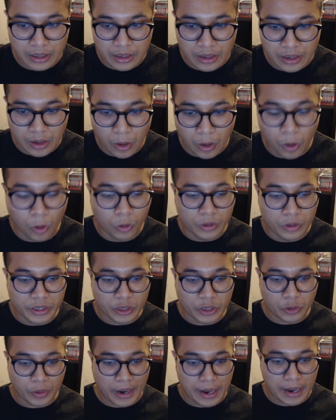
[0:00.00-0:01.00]
Holy
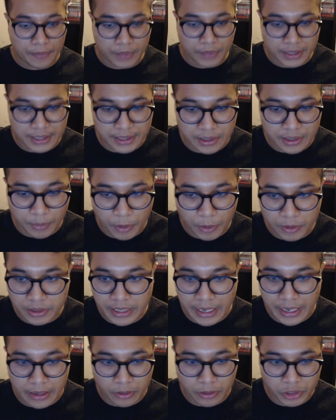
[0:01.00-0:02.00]
crap! This is the most
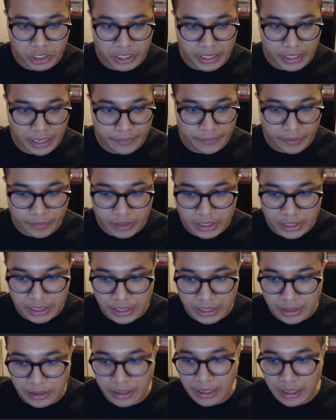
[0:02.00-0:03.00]
ghetto shit I've ever
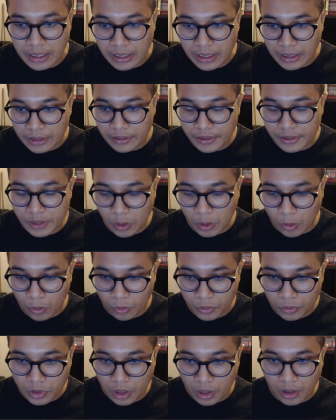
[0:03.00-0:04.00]
seen. There's an
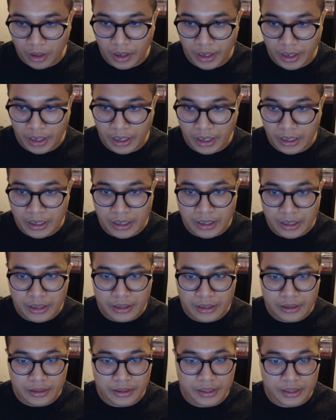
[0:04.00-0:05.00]
old car.
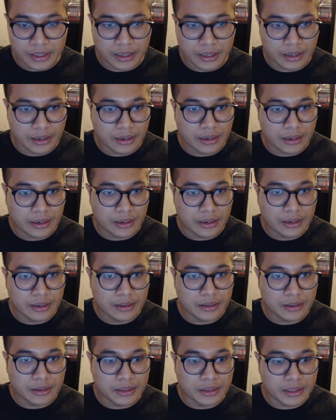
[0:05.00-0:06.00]
There's
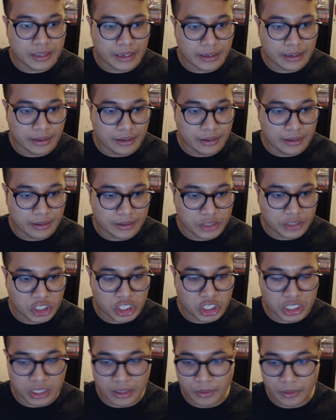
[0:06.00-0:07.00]
like a
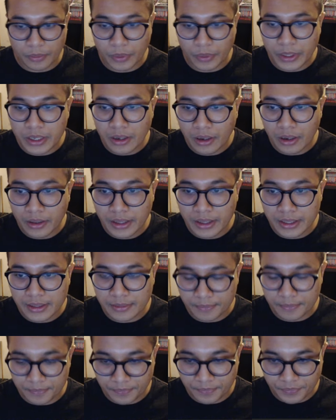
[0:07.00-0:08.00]
what do you call
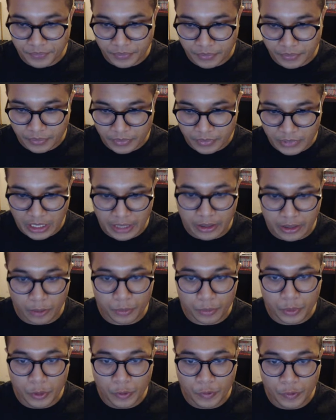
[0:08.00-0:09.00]
this? Like a
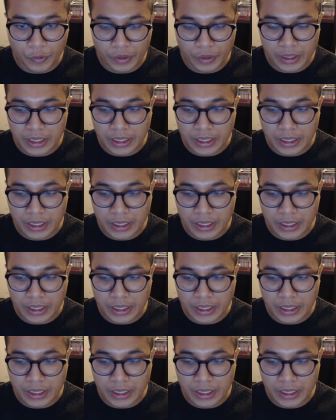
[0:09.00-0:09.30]
roof,